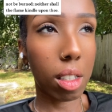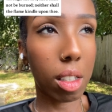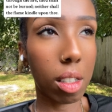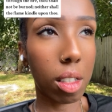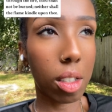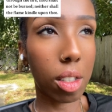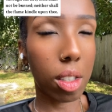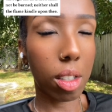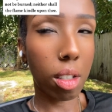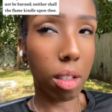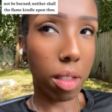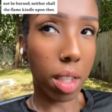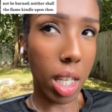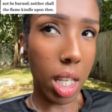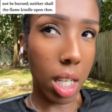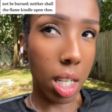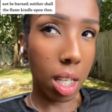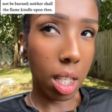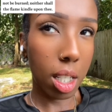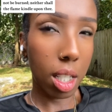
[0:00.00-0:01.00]
So
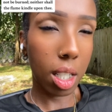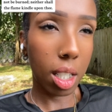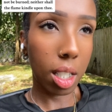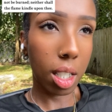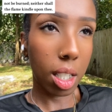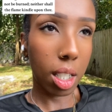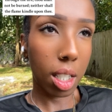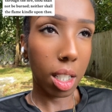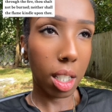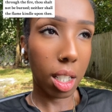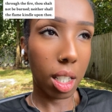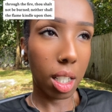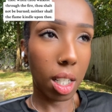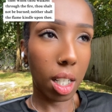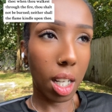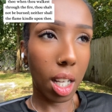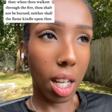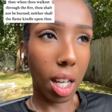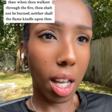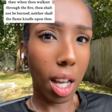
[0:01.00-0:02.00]
then
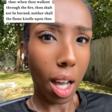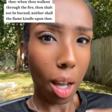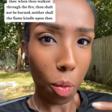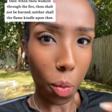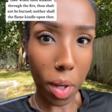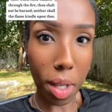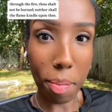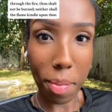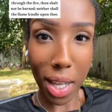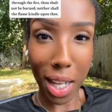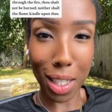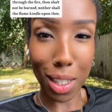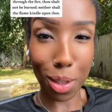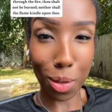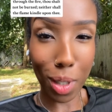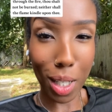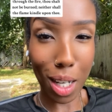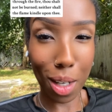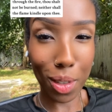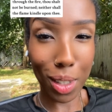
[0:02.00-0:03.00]
I went back to
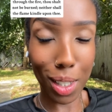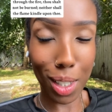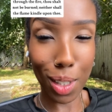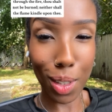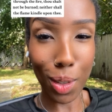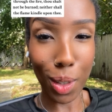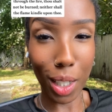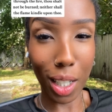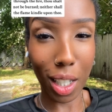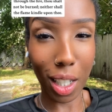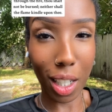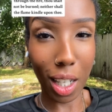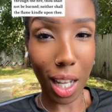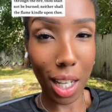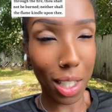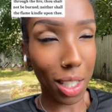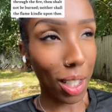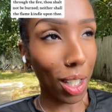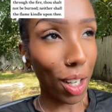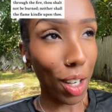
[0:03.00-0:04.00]
what I was doing. I
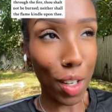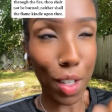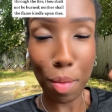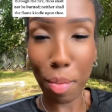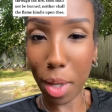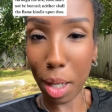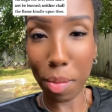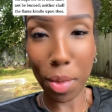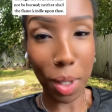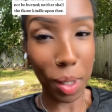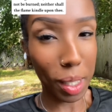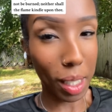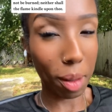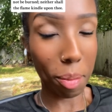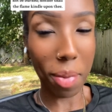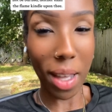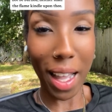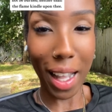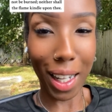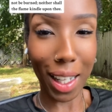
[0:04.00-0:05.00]
turned my music
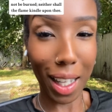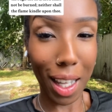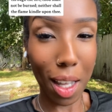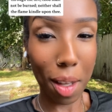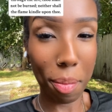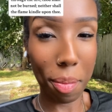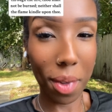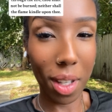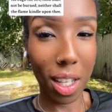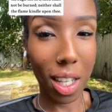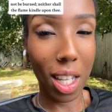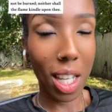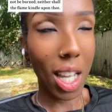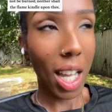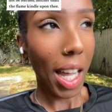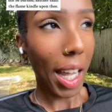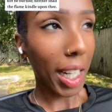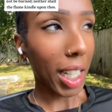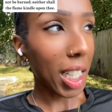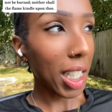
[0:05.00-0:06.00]
back up
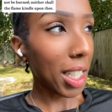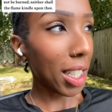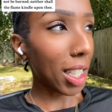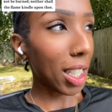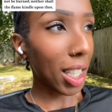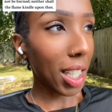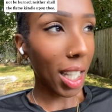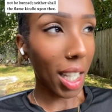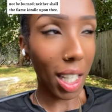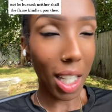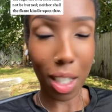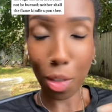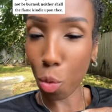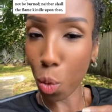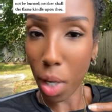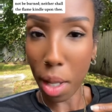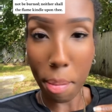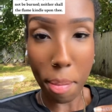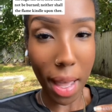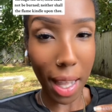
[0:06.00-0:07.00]
I
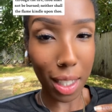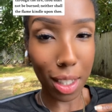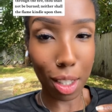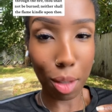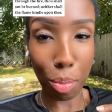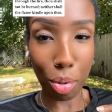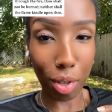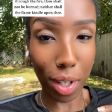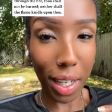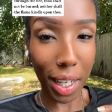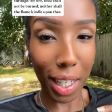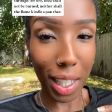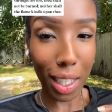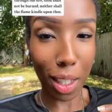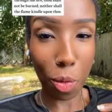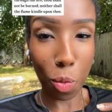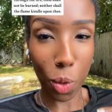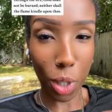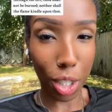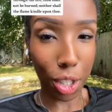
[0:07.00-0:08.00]
went back to praying
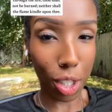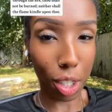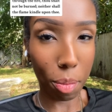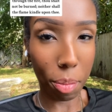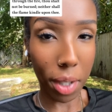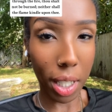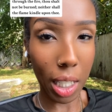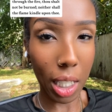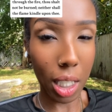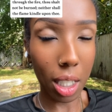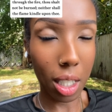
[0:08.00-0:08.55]
and worshiping.